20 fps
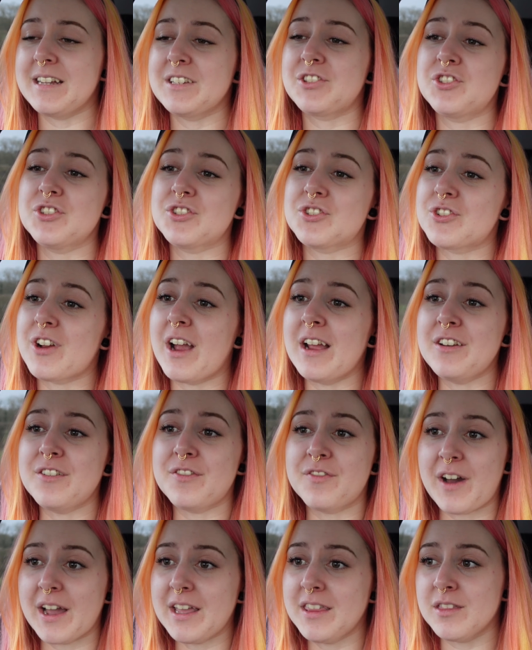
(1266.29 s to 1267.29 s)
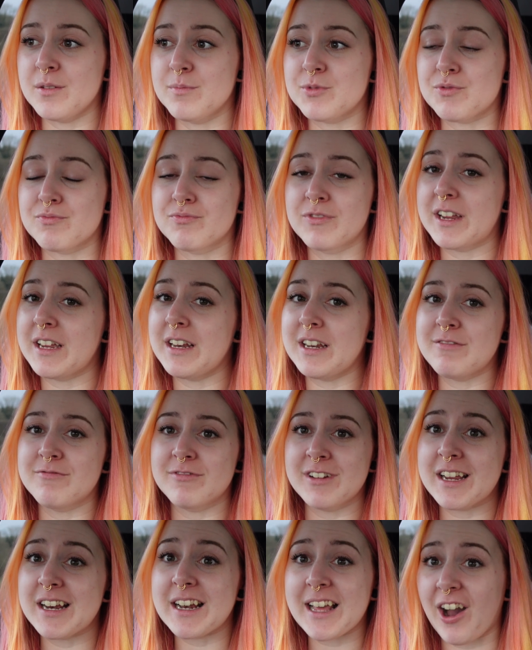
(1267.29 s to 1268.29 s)
It's just trying to find them's really,
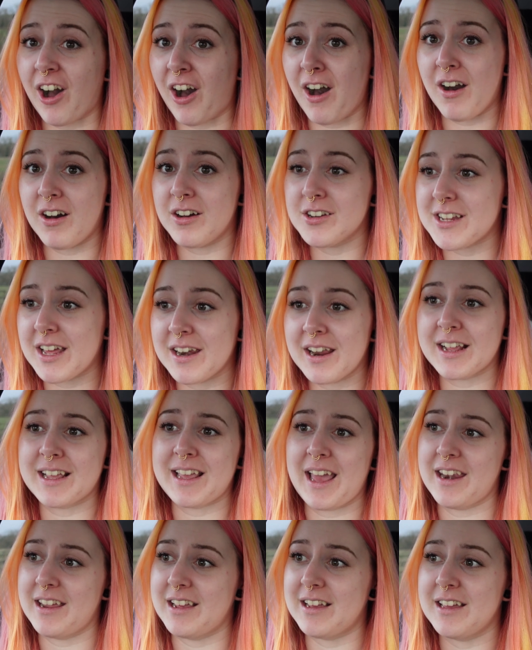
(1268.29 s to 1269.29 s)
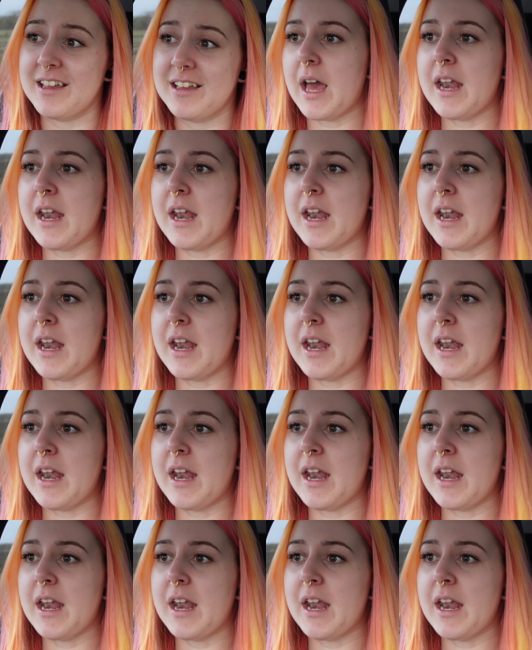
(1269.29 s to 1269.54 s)
really hard, and I get it.